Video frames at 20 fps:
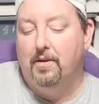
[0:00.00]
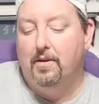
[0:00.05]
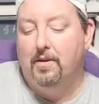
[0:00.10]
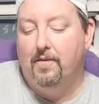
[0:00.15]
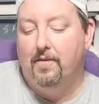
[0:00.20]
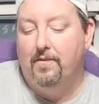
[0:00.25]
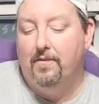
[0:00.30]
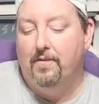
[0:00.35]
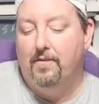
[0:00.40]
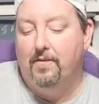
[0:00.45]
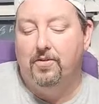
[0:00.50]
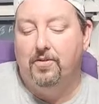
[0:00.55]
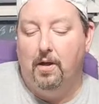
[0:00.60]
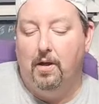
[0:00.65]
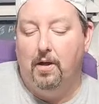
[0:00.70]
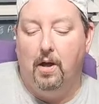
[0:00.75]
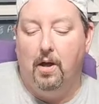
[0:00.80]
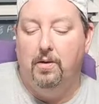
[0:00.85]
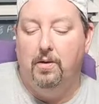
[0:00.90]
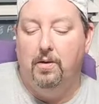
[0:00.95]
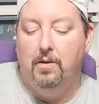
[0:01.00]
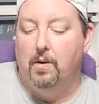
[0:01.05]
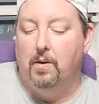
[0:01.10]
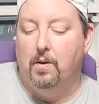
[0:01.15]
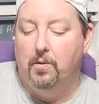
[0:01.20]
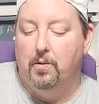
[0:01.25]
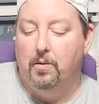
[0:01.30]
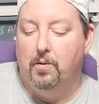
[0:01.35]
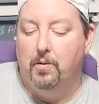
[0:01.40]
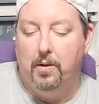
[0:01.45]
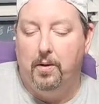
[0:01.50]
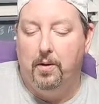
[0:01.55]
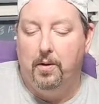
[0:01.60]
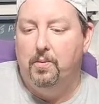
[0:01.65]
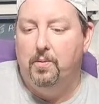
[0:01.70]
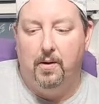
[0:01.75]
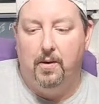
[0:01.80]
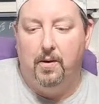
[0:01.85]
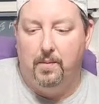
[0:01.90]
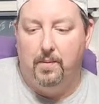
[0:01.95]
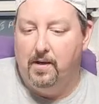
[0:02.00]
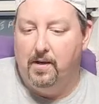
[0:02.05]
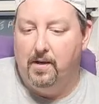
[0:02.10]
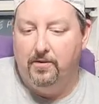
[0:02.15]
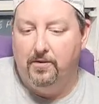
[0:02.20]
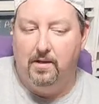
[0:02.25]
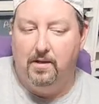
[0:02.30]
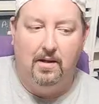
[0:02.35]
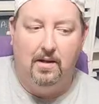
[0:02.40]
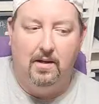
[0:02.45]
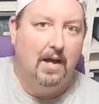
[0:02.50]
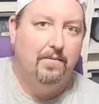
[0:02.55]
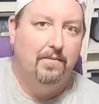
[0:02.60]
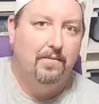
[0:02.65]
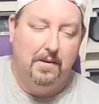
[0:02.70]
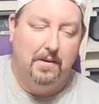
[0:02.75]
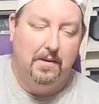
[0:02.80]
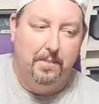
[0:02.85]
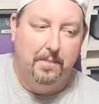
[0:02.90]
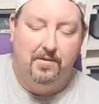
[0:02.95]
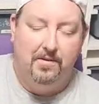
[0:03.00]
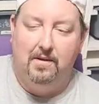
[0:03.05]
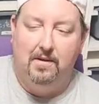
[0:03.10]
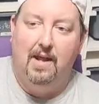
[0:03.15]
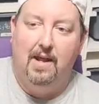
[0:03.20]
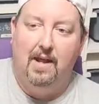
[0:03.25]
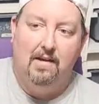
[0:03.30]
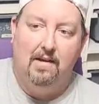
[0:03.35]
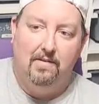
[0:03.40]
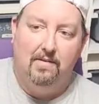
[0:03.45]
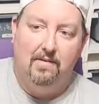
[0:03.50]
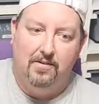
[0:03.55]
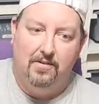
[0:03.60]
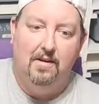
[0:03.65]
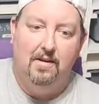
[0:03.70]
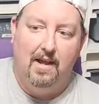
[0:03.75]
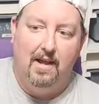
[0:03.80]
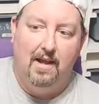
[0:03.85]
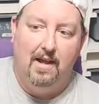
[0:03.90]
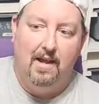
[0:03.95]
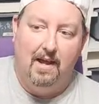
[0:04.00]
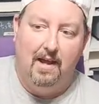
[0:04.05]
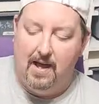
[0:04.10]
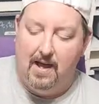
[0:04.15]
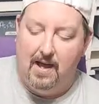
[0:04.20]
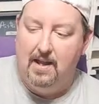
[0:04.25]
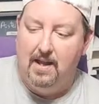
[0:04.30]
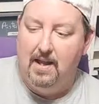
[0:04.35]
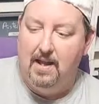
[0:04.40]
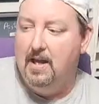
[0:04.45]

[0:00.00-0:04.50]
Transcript: if I was unknown, nobody knew who I was. I didn't have Olympus. I didn't have this. I didn't have that.